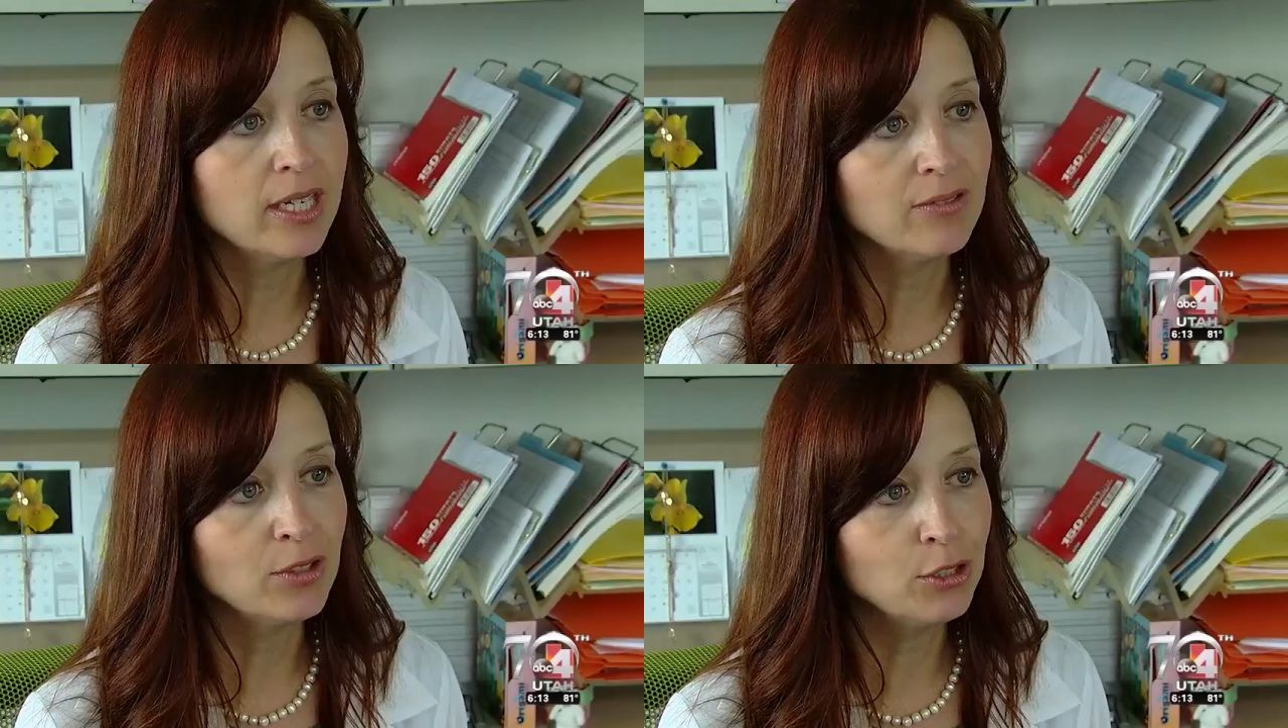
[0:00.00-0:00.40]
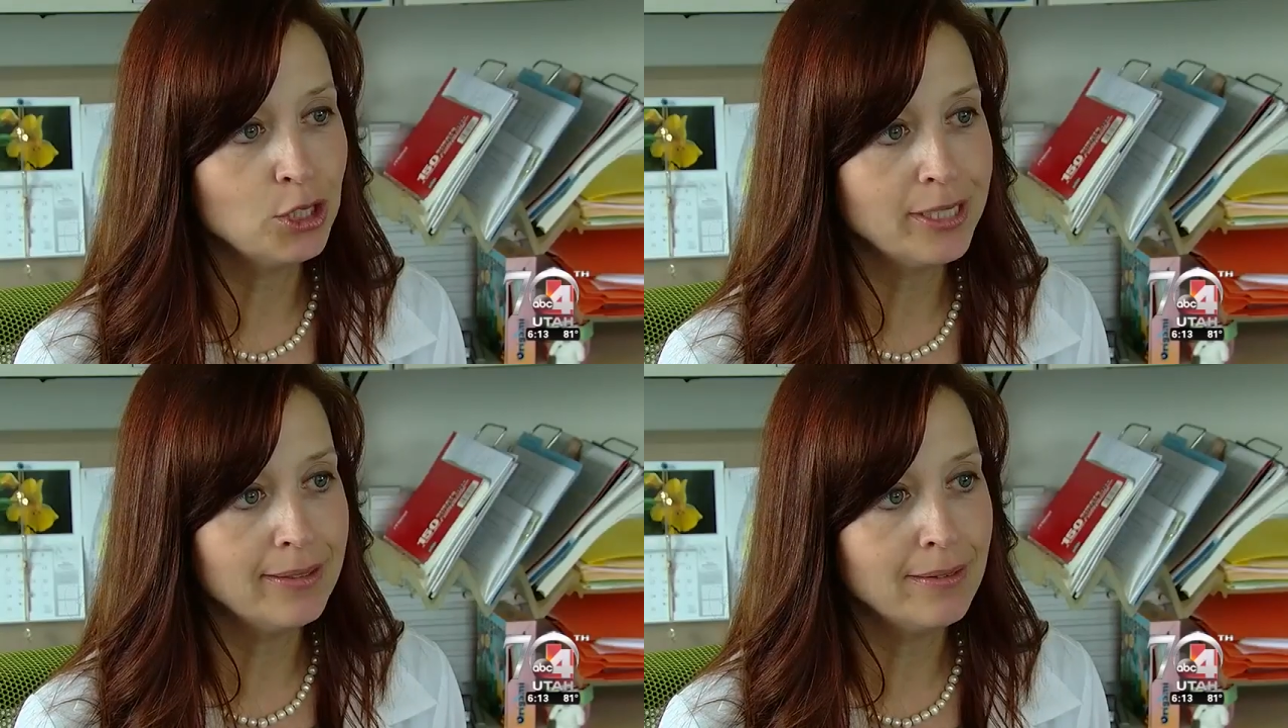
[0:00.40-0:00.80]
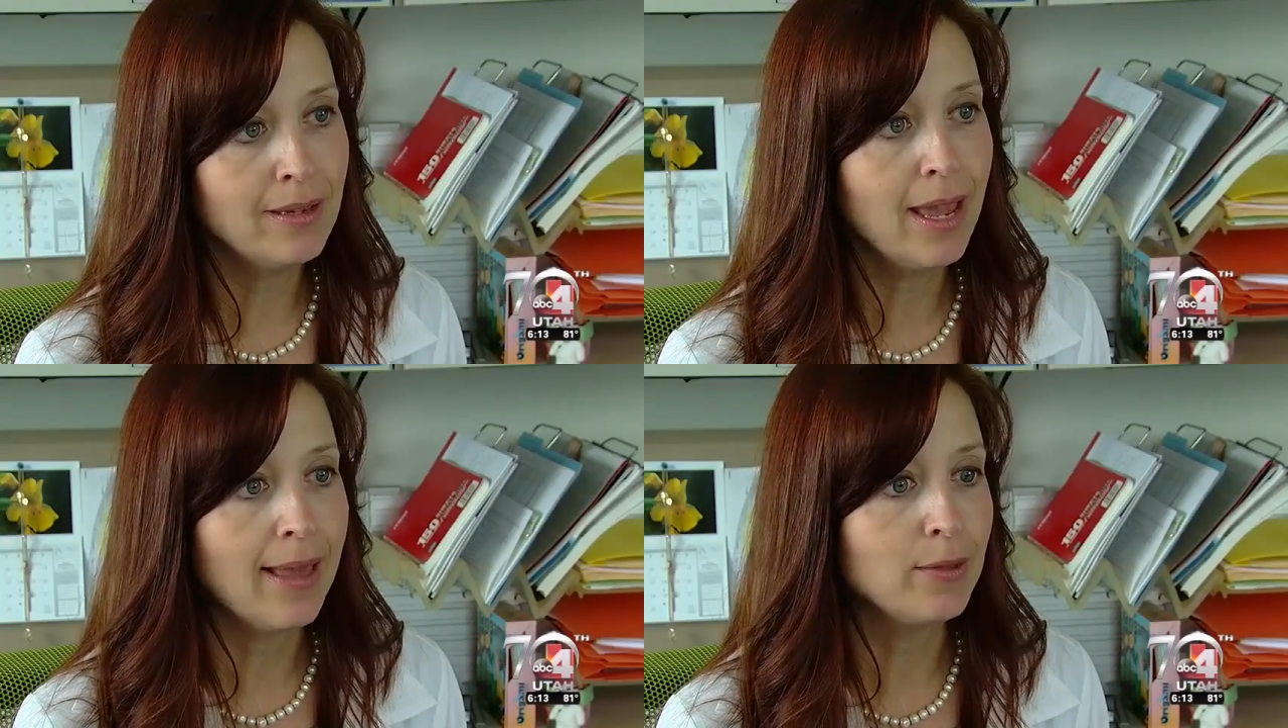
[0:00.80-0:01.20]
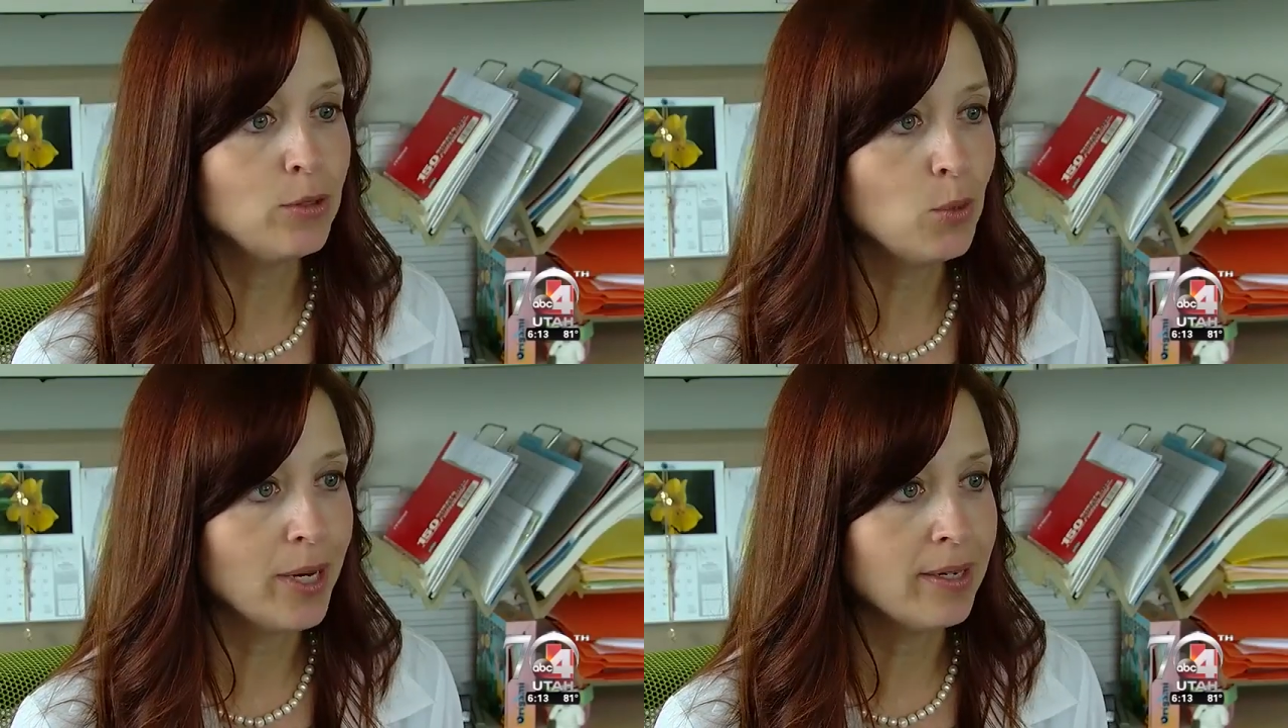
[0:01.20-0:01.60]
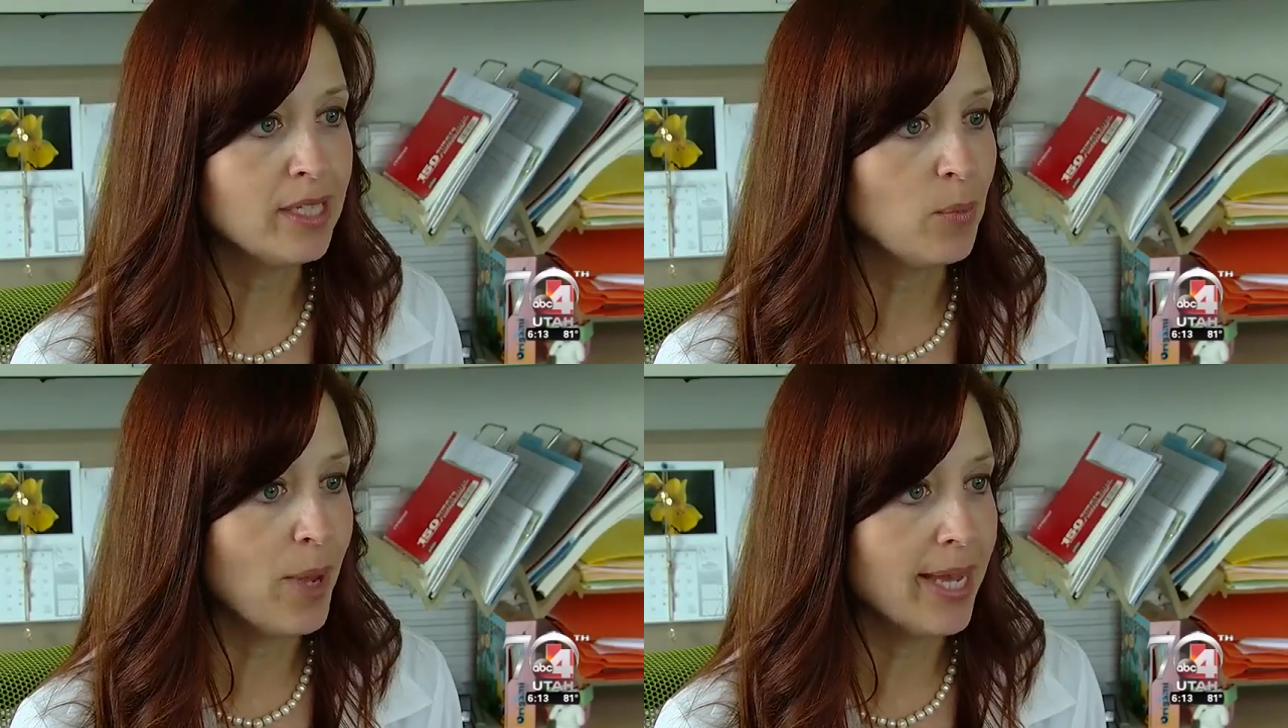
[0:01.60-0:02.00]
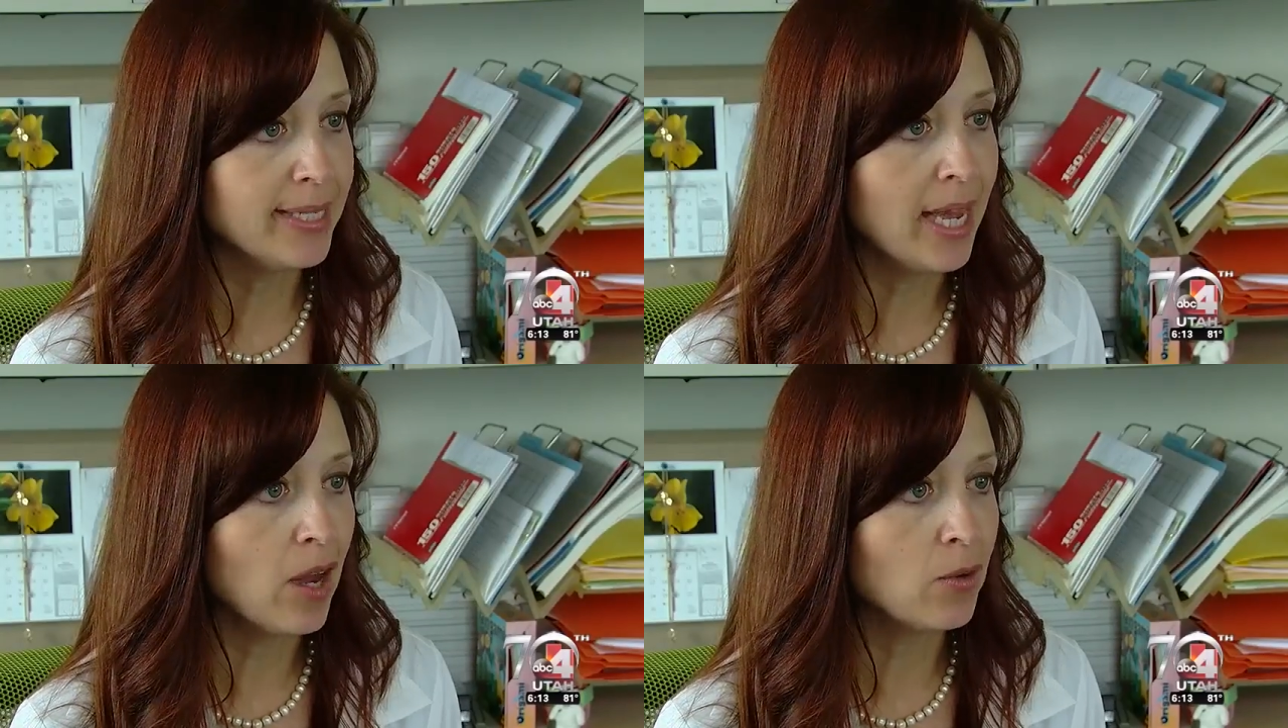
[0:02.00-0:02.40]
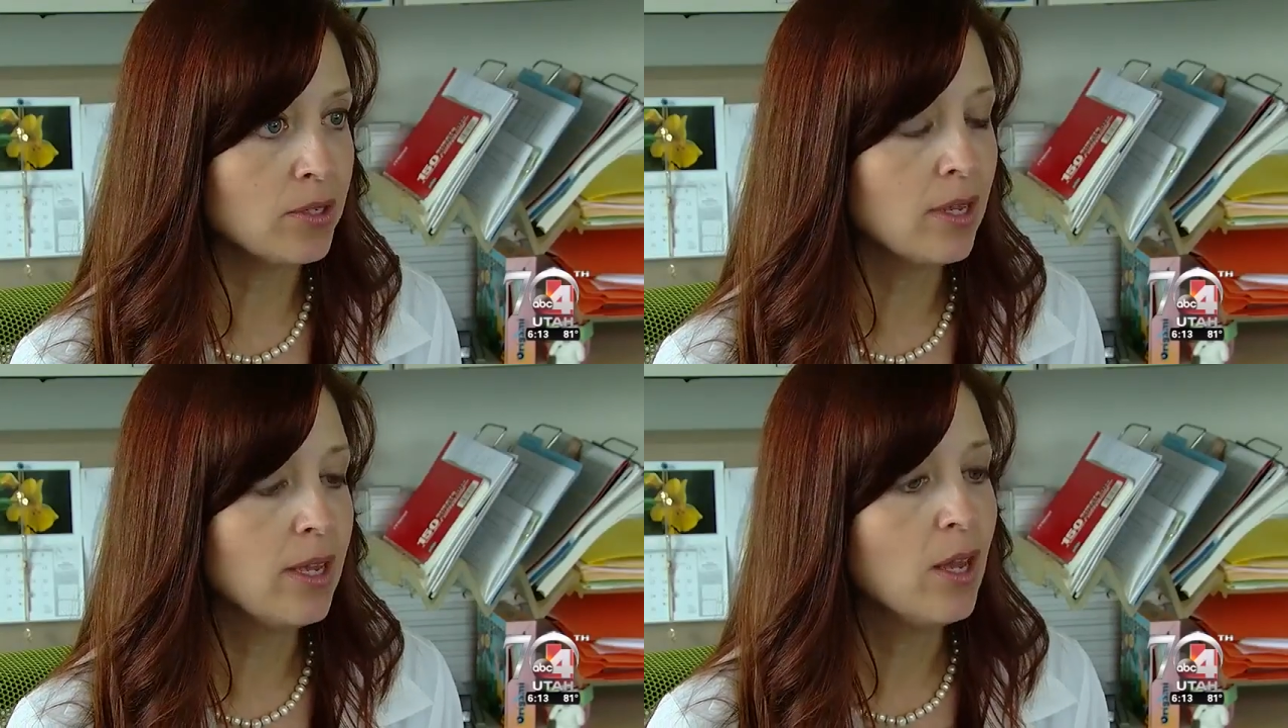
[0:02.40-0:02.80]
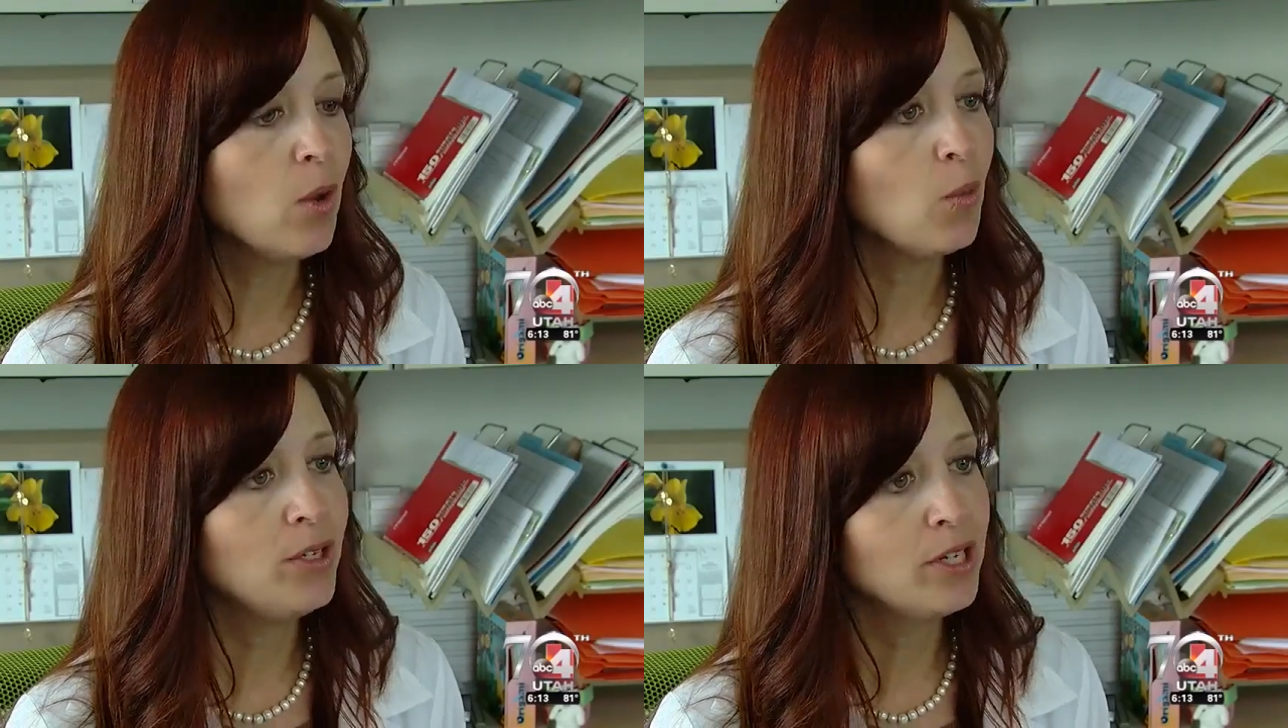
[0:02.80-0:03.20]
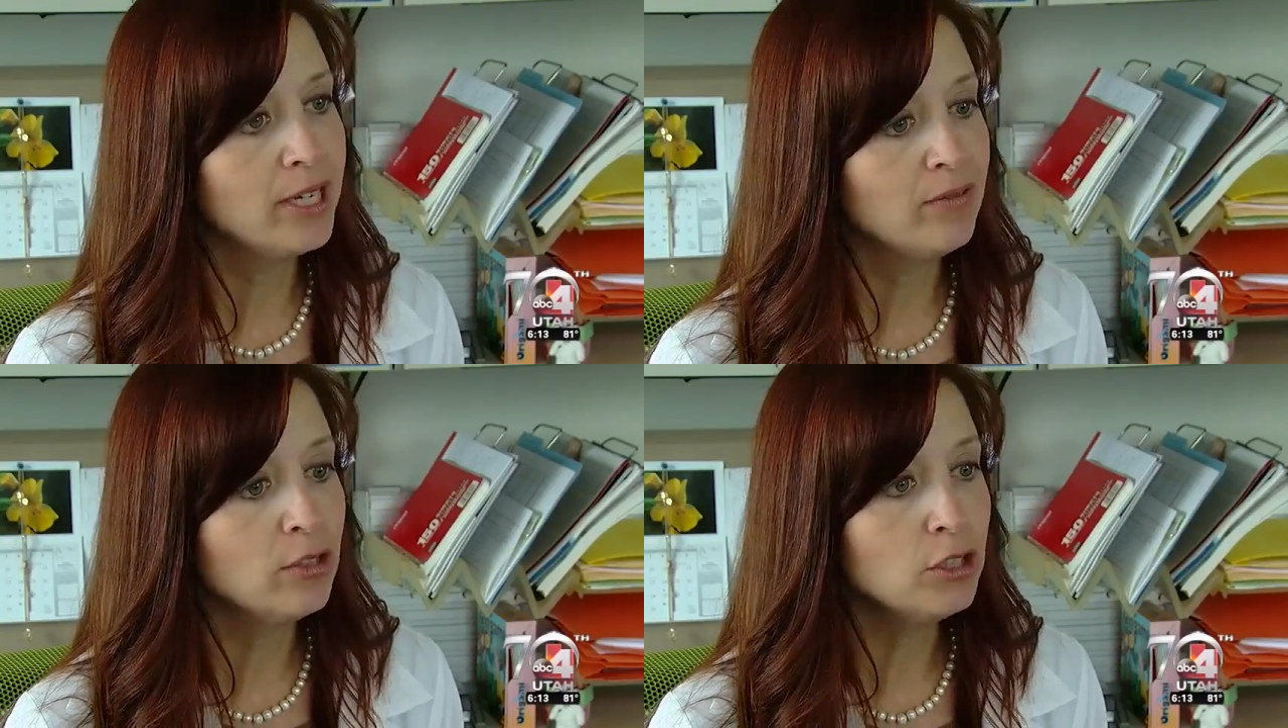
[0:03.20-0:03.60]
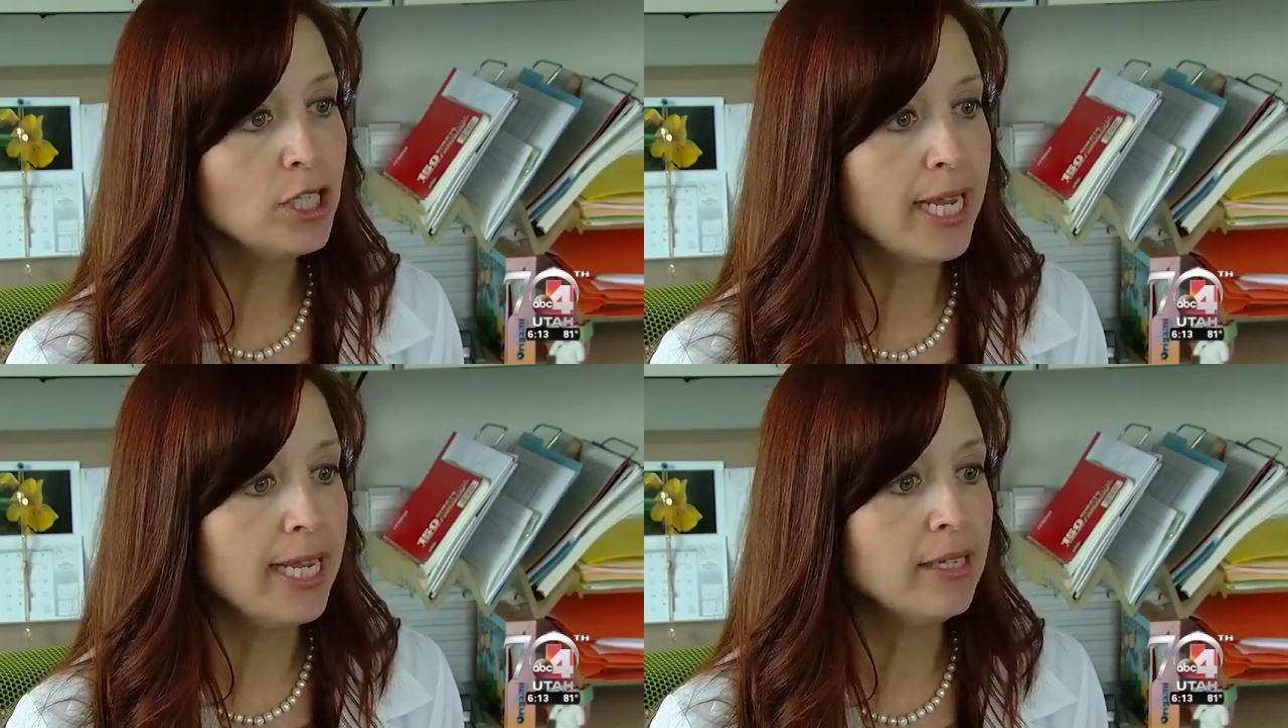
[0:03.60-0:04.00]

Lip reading: we all have a 10% chance of suffering from a seizure,